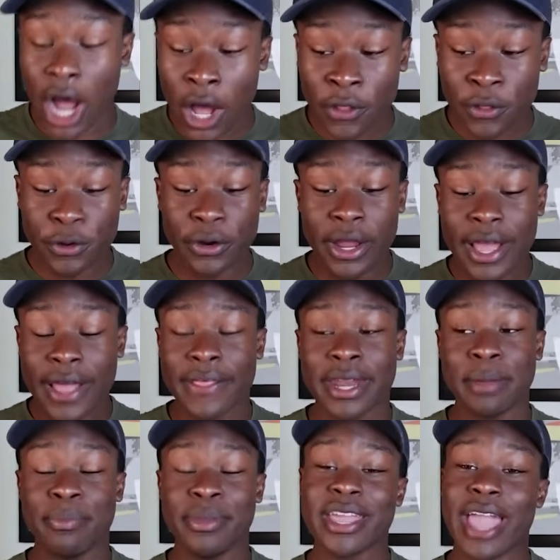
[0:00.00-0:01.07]
other than
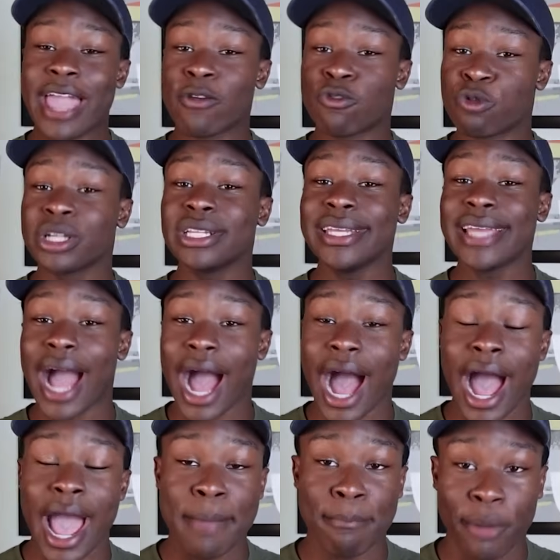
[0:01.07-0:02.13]
it being a really
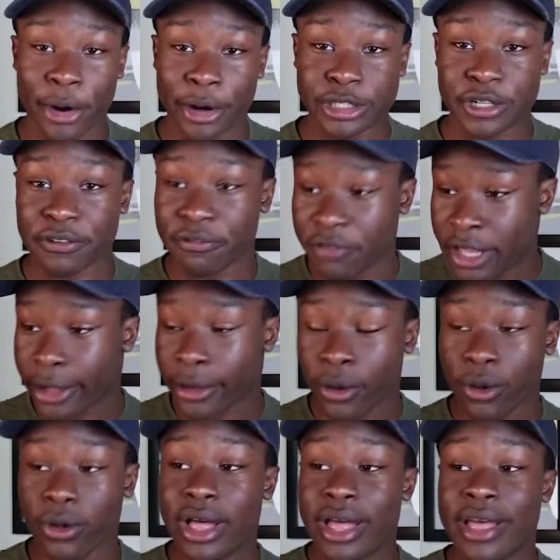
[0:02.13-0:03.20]
high margin
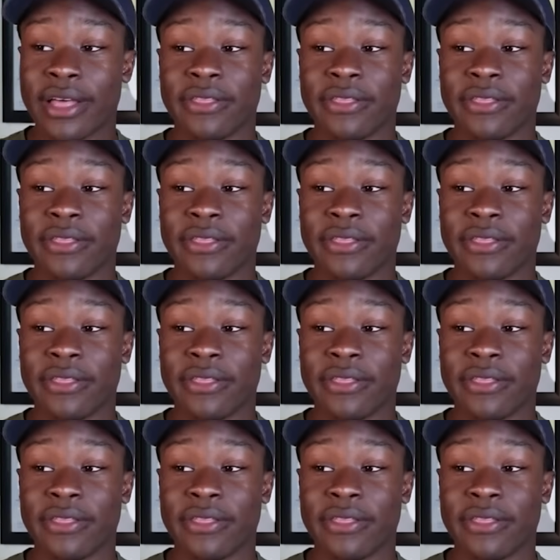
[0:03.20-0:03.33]
vehicle